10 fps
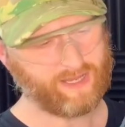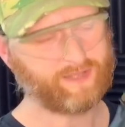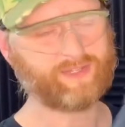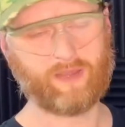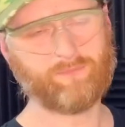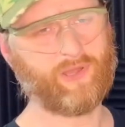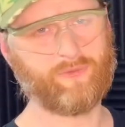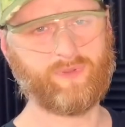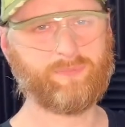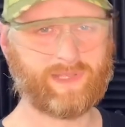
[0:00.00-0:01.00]
I don't bother
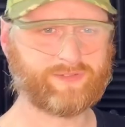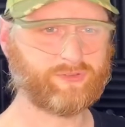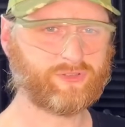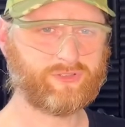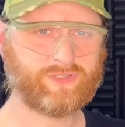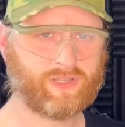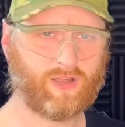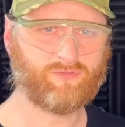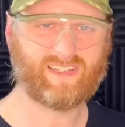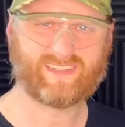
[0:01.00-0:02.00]
with pistols because you
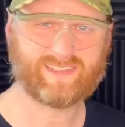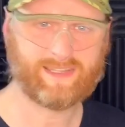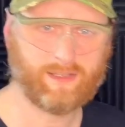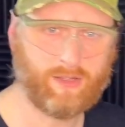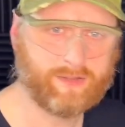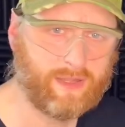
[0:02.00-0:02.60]
can't really see a lot.